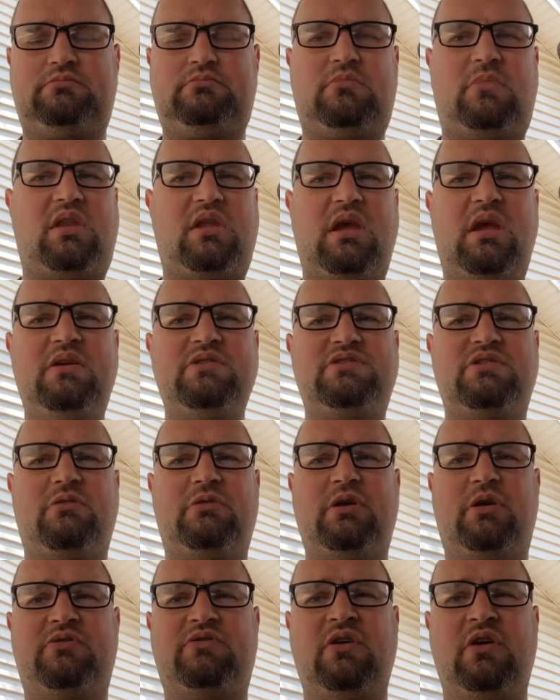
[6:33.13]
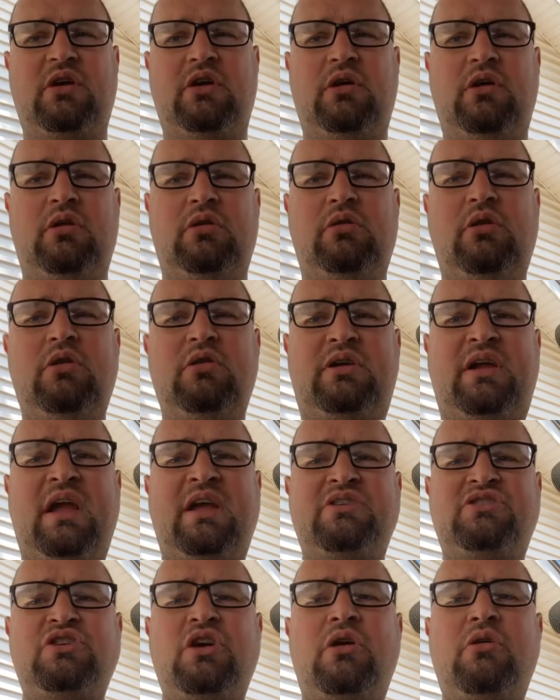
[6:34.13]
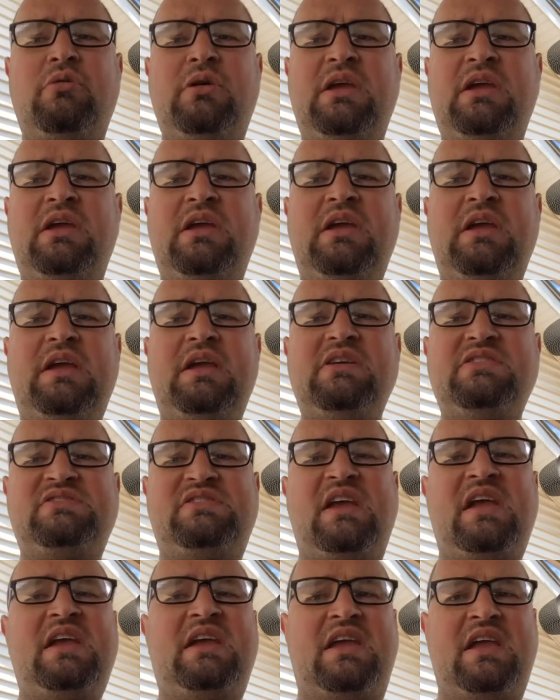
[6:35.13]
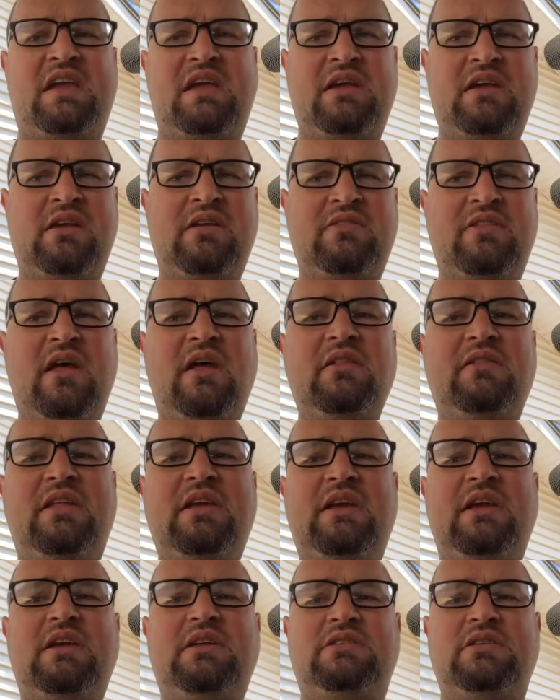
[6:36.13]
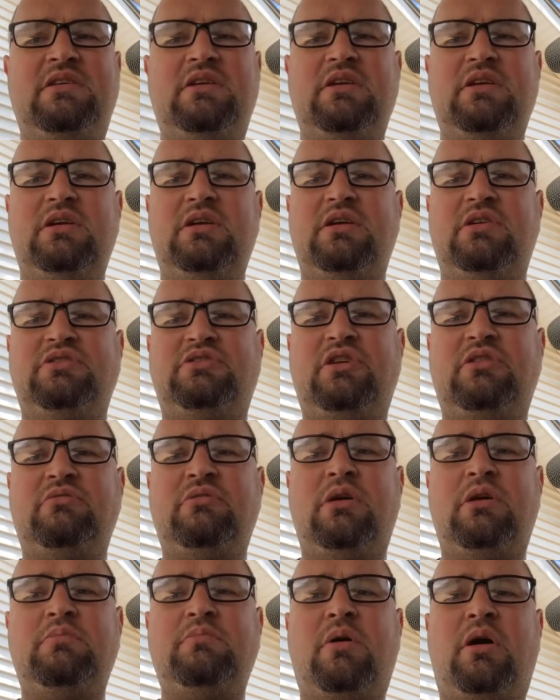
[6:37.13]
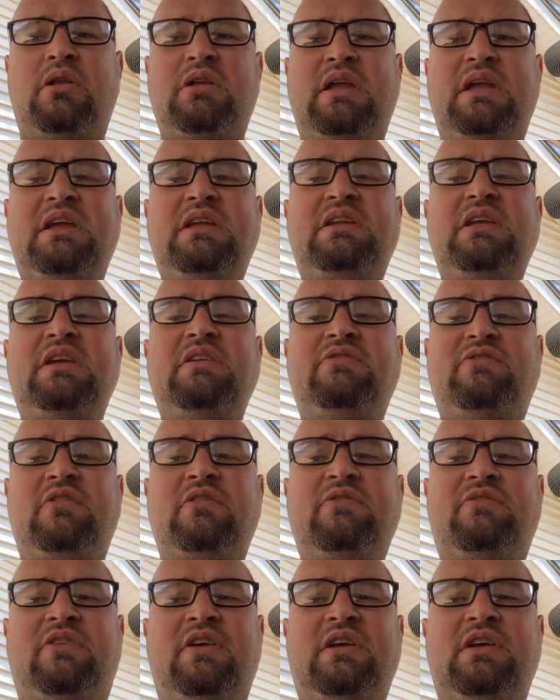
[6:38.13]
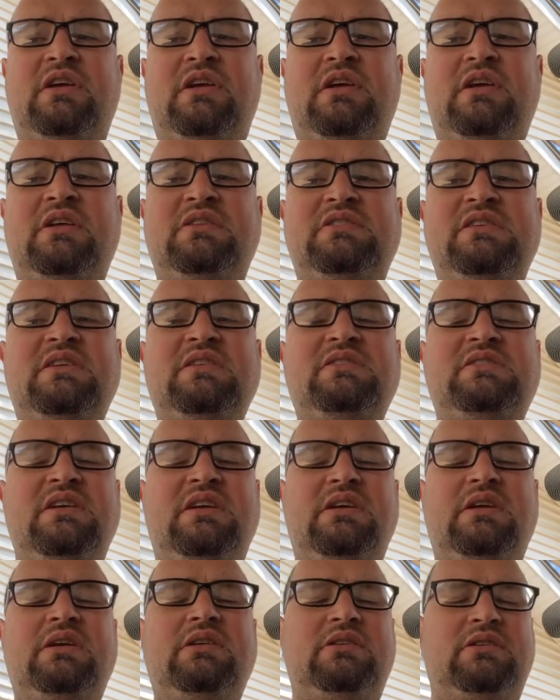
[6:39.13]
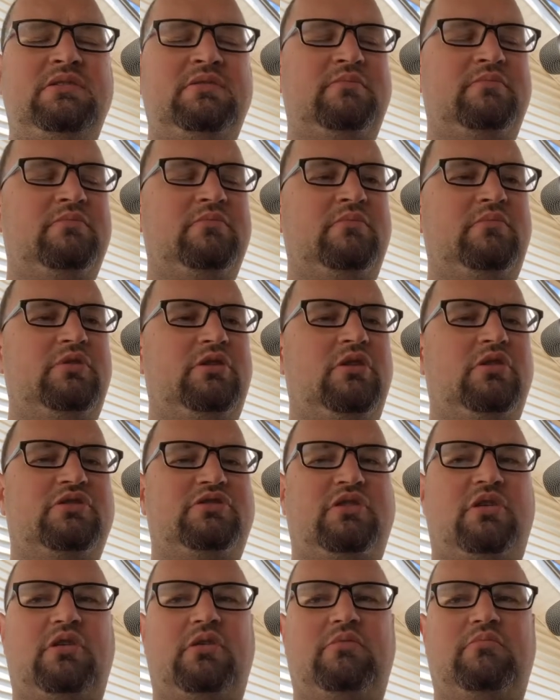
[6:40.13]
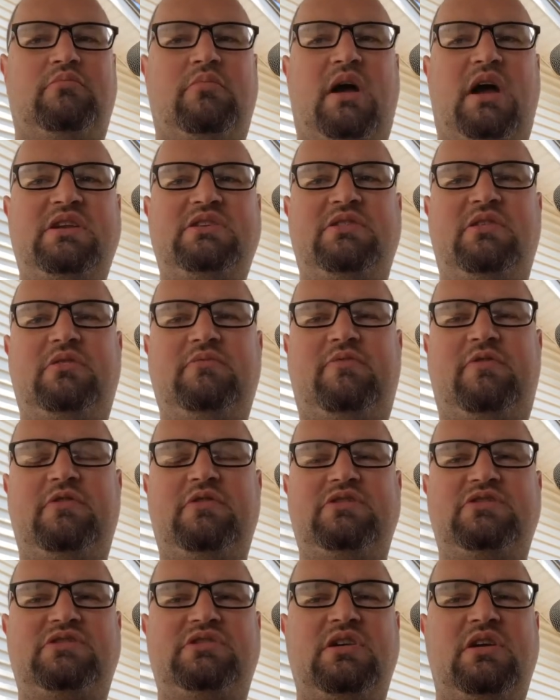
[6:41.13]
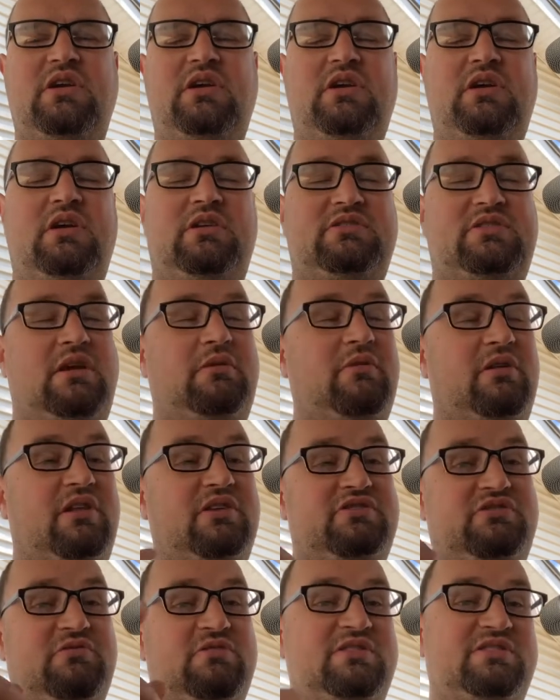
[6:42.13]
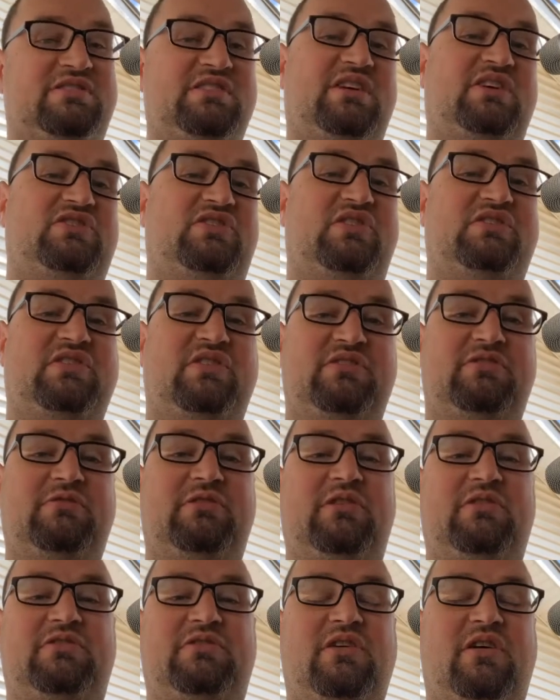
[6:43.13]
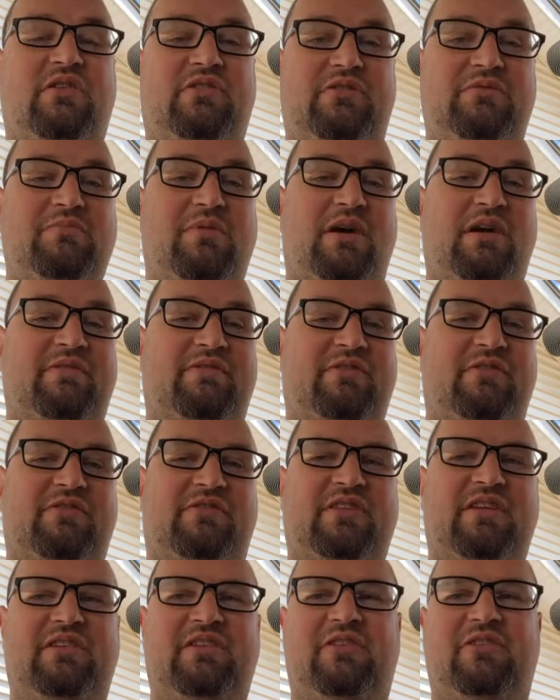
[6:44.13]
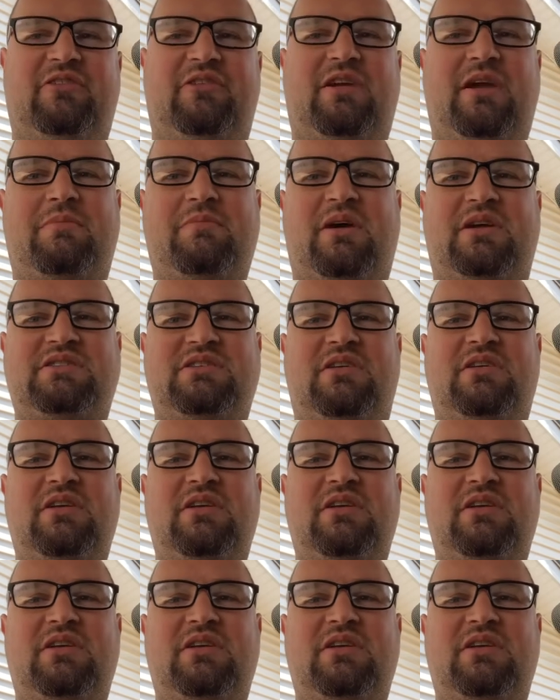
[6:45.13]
Okay, so it goes, look at Joe, he is taking the lead. Cheer him on, he deserves it indeed. Your turn. My turn first. Tell you what, let's do it in sections. I'll do mine first, then you. Okay, my turn.